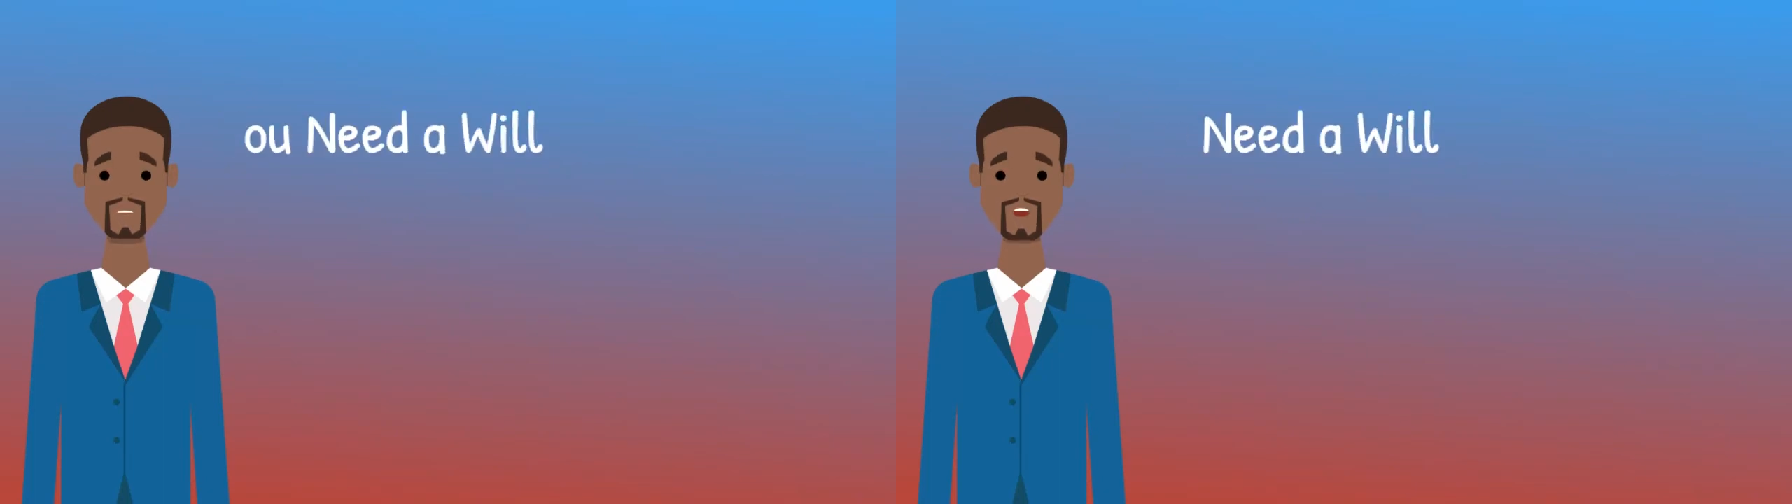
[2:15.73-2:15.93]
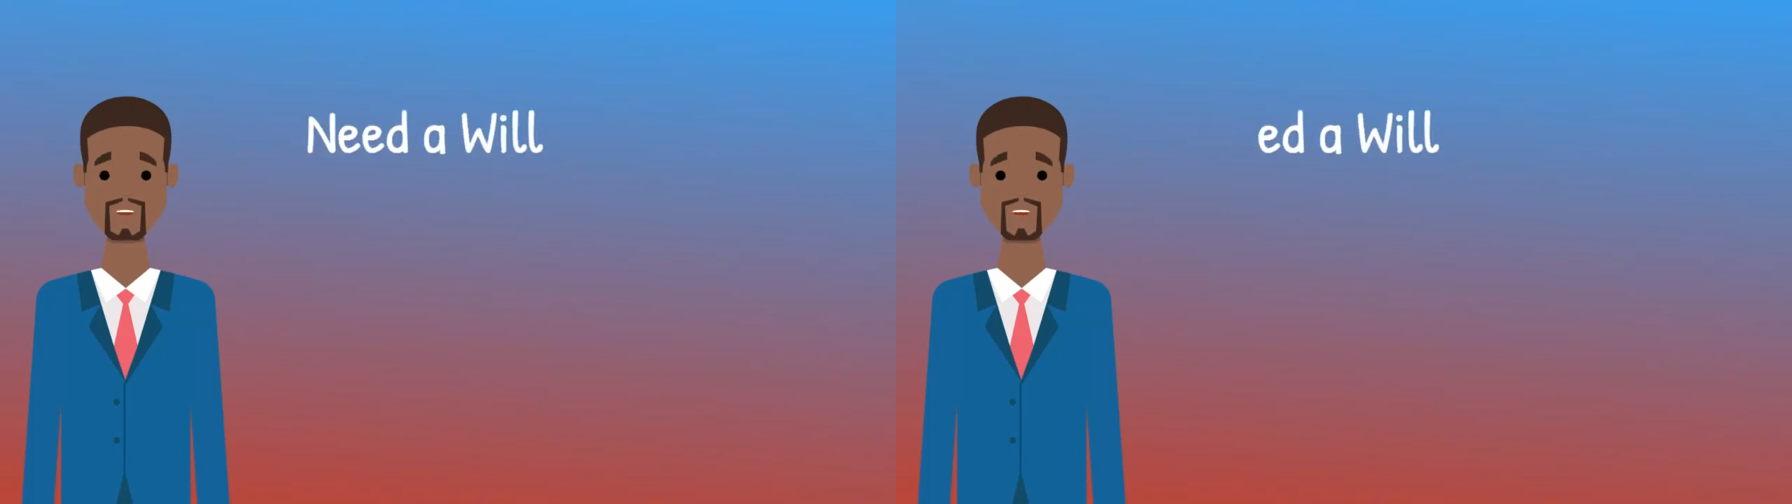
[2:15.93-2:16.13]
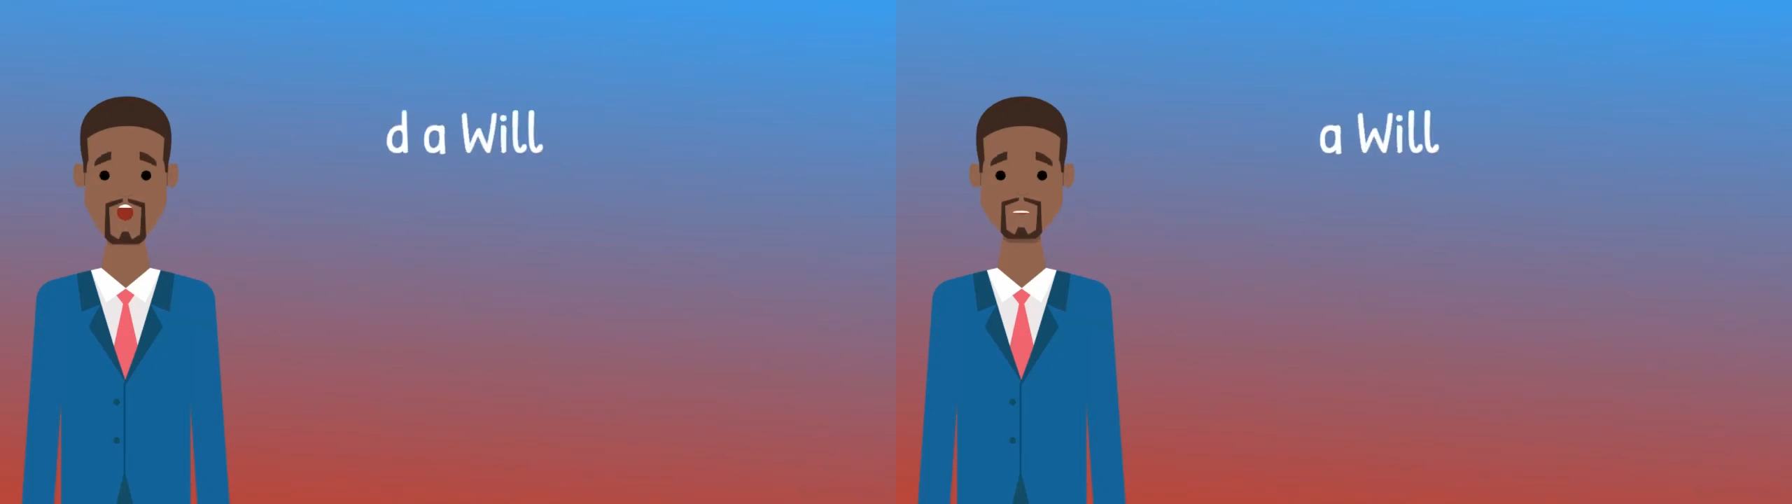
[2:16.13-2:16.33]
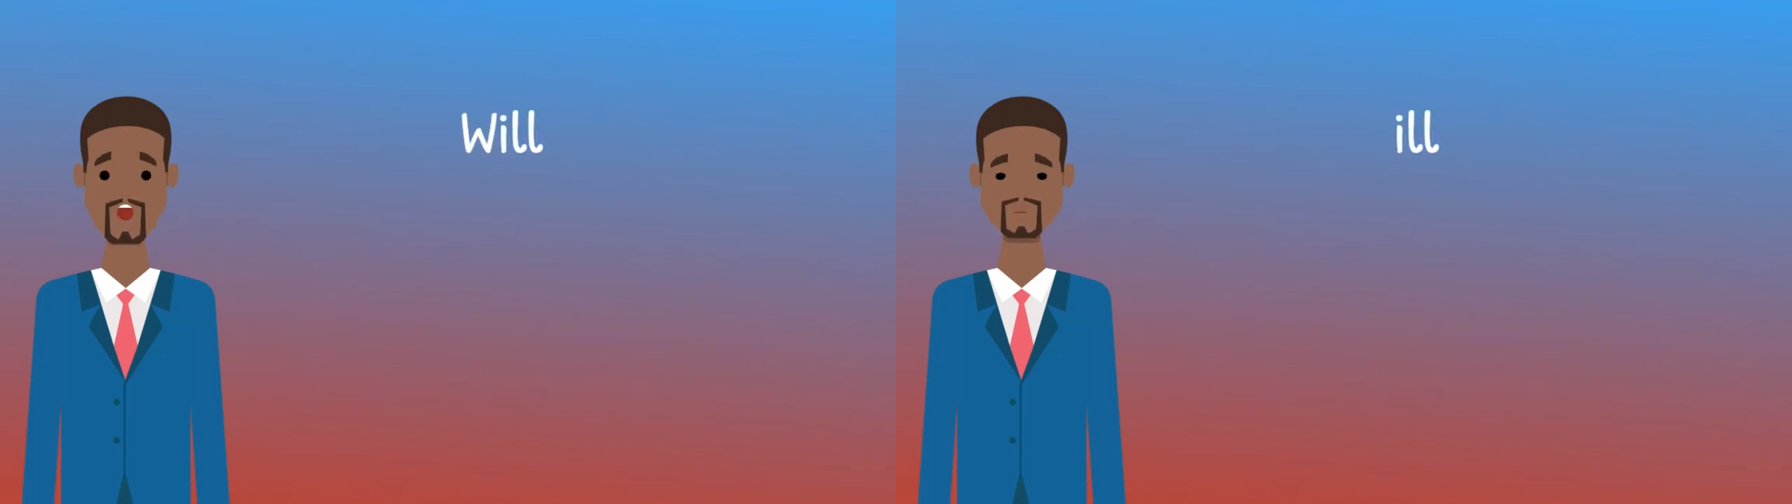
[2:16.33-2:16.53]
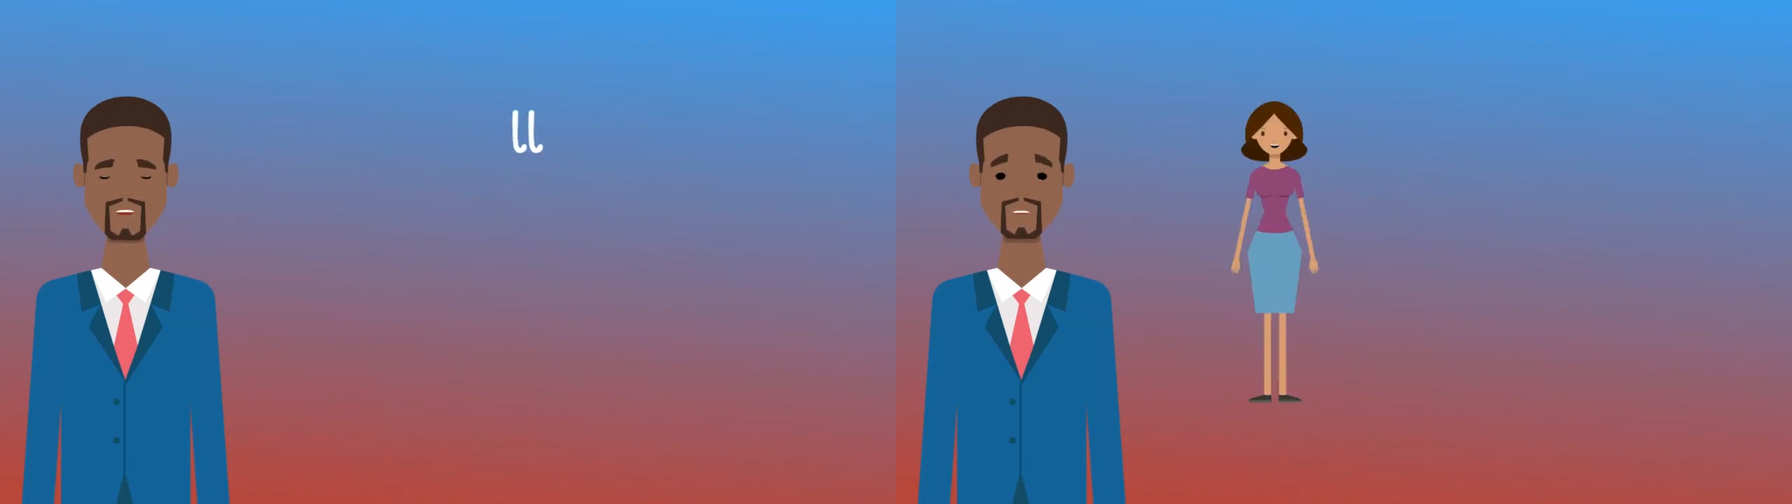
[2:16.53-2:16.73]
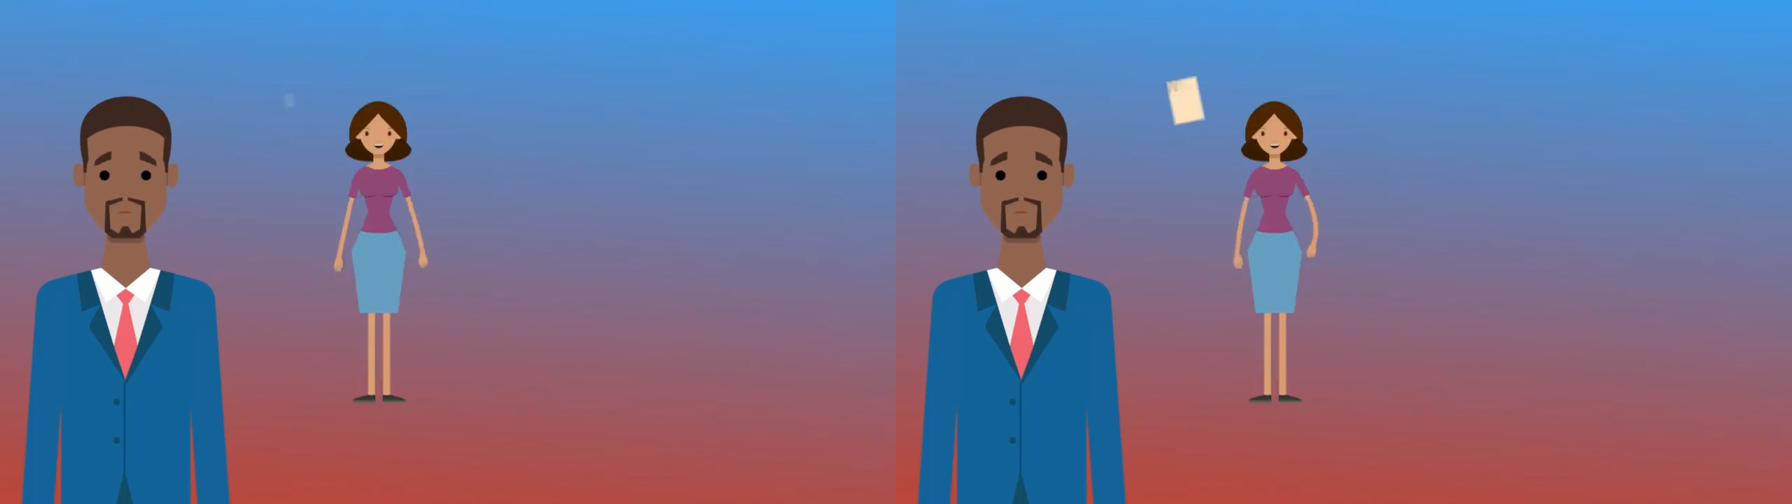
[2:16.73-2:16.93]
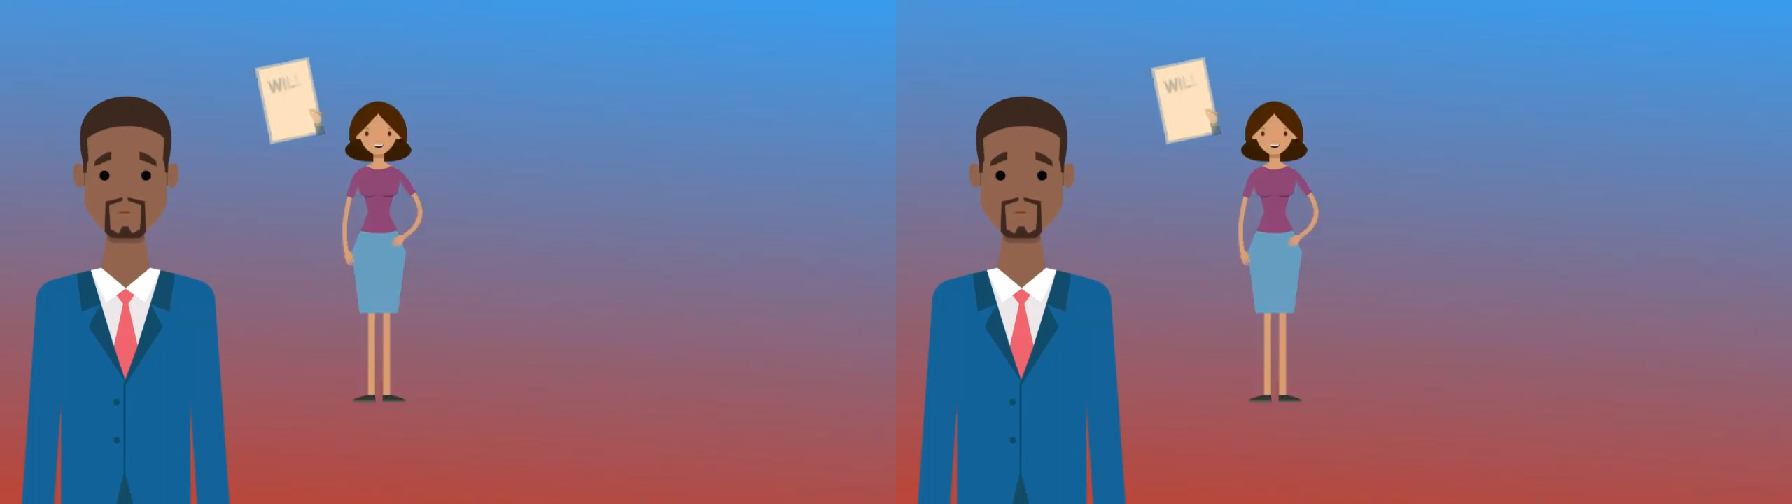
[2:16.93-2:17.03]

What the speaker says: at the second question.